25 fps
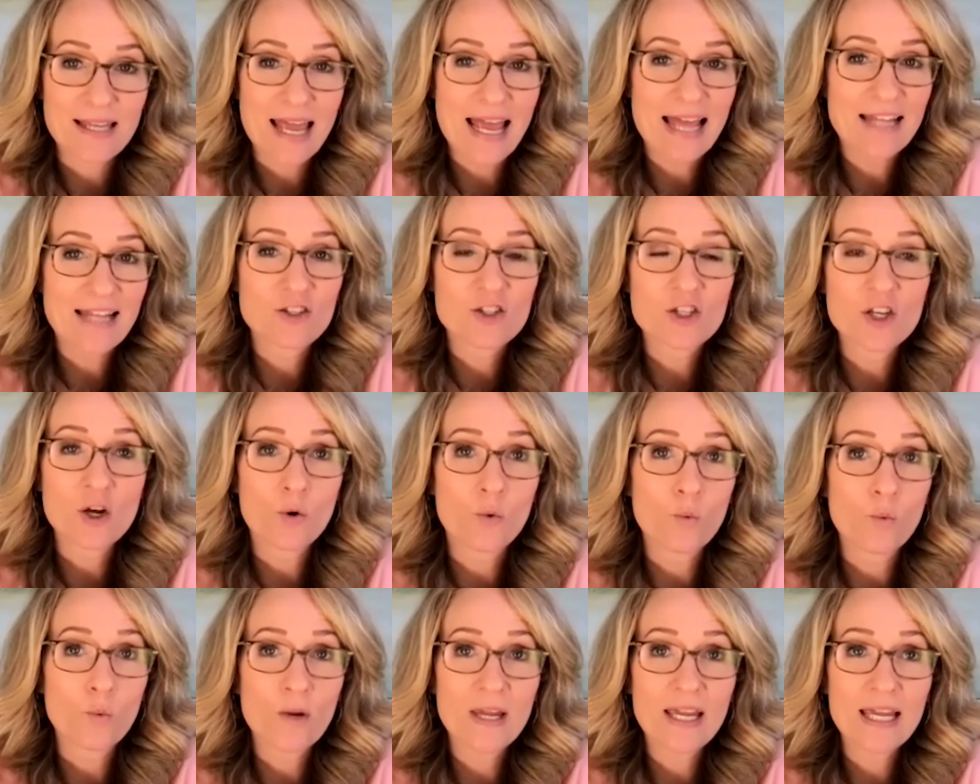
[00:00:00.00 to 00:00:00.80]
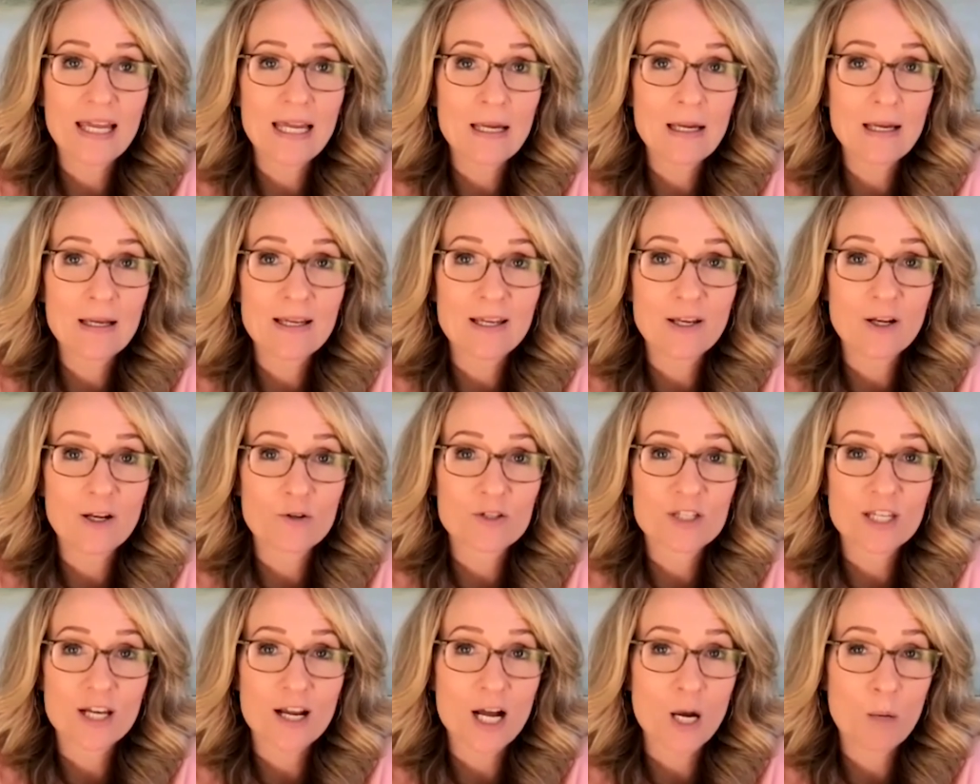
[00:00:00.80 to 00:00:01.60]
And so we, you know,
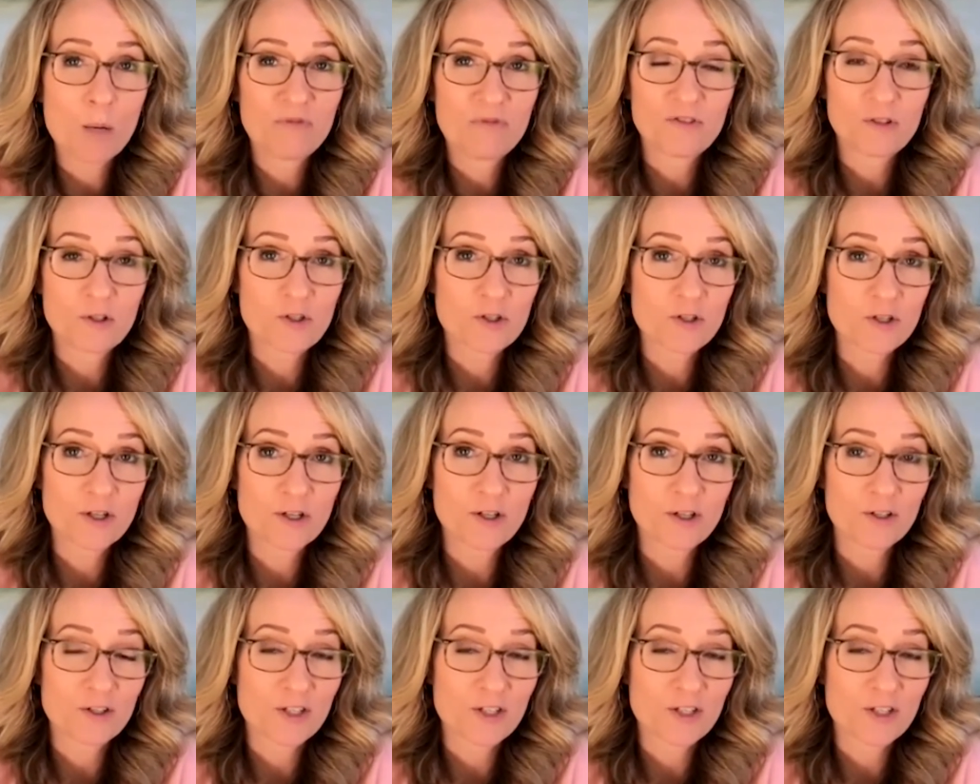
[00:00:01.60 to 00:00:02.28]
to come full circle